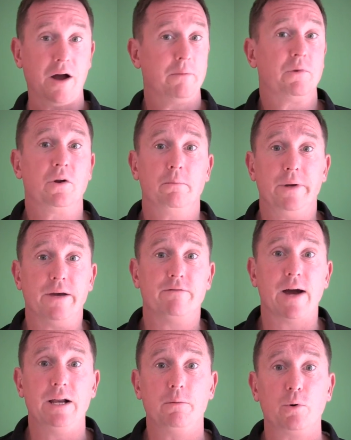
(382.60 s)
I'm going to be
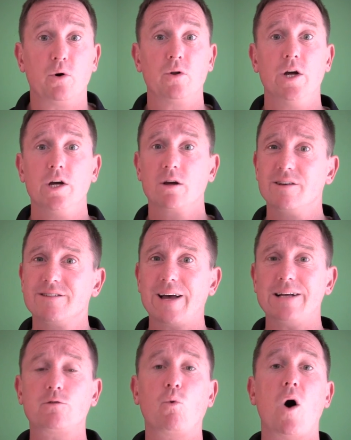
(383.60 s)
available, because
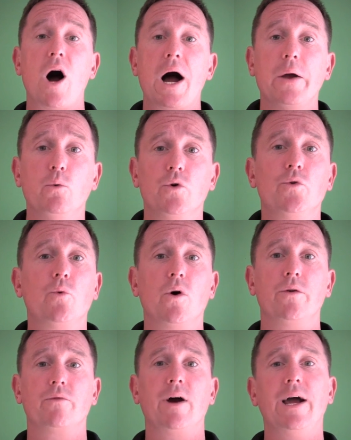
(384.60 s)
that's what I would
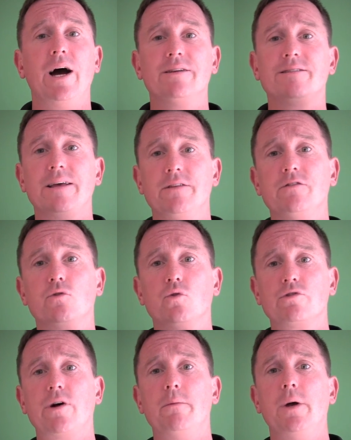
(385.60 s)
want, right? I set this
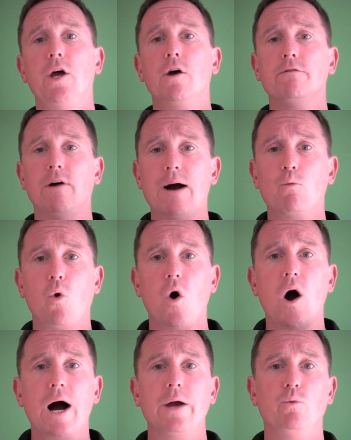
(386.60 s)
course up for what
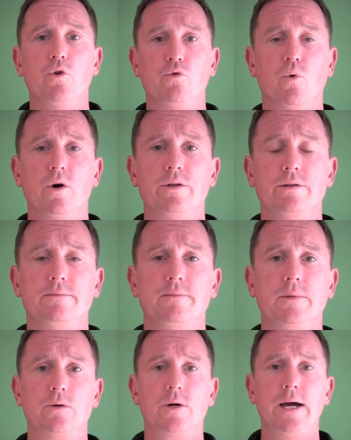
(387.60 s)
I would want,
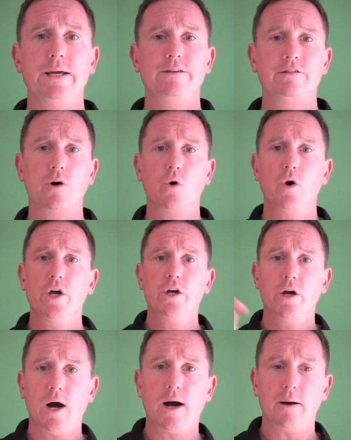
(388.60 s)
okay? So
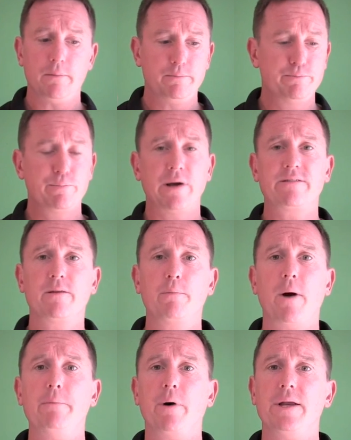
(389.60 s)
press the
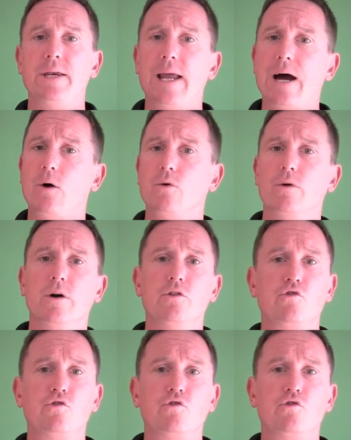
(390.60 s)
buy button now.